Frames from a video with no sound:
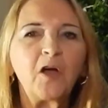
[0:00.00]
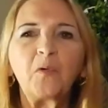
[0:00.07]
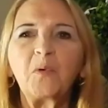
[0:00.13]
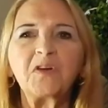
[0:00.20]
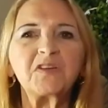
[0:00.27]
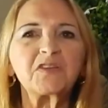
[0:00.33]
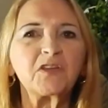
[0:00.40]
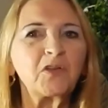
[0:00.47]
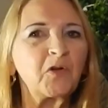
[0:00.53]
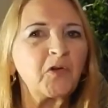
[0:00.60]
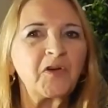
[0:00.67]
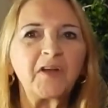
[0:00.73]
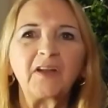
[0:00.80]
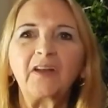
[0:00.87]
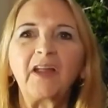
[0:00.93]
I always
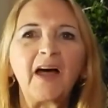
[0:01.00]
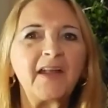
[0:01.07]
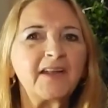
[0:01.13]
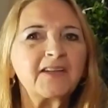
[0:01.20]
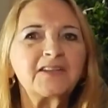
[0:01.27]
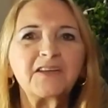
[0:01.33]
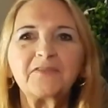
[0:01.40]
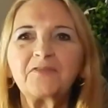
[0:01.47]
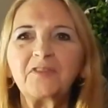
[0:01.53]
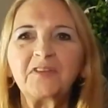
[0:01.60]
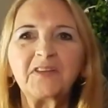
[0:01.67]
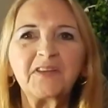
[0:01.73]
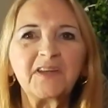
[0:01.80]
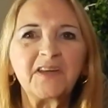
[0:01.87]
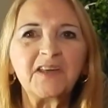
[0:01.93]
learn a lot of
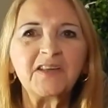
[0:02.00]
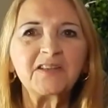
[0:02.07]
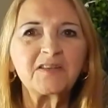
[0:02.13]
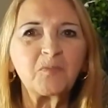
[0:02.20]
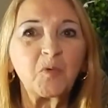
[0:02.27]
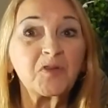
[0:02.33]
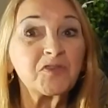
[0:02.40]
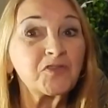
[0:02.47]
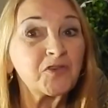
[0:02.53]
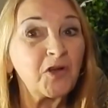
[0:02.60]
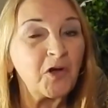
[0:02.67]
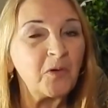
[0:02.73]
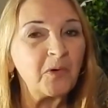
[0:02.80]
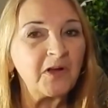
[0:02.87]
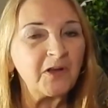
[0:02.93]
different things, what's
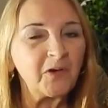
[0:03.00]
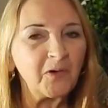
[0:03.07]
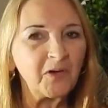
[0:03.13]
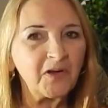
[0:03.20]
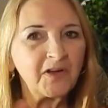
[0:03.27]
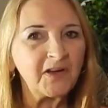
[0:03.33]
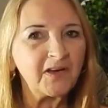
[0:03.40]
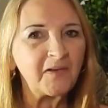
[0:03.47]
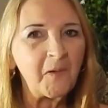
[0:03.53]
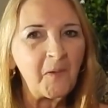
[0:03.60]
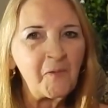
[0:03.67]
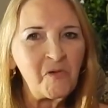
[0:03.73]
going on